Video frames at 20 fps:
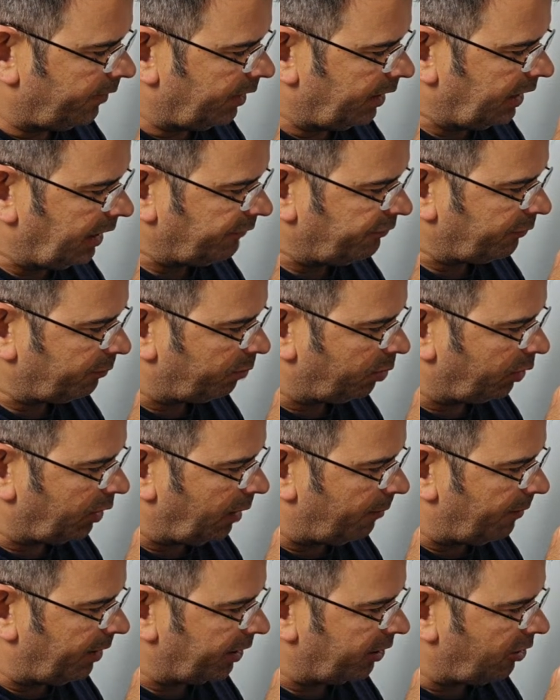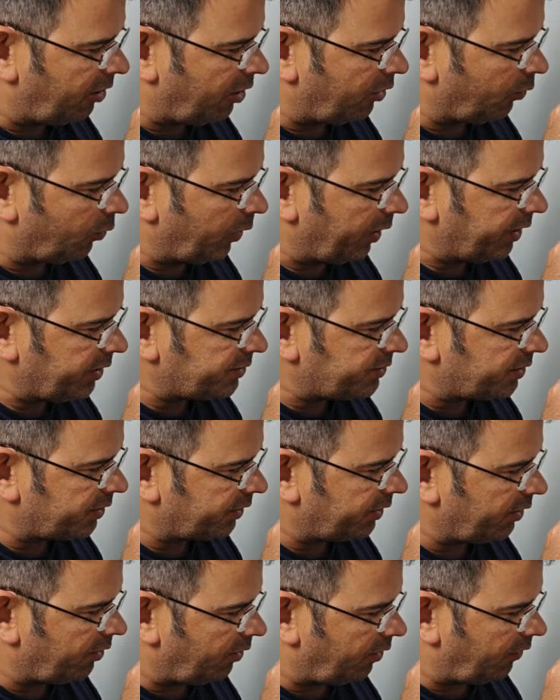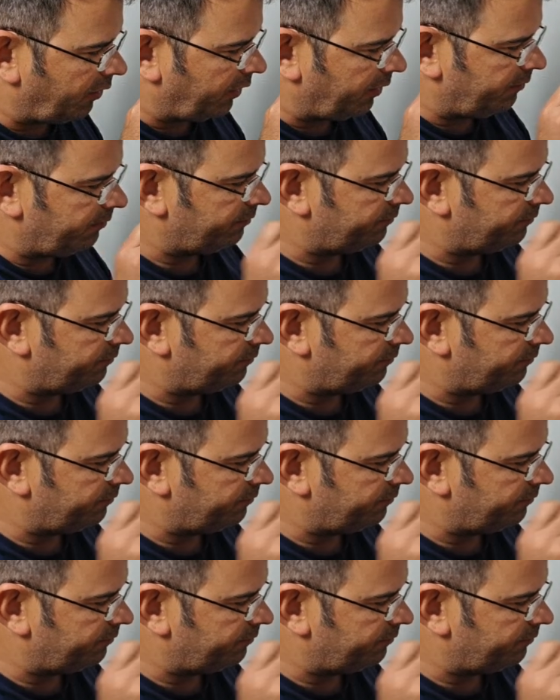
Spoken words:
got to pull out my Conways to get all the.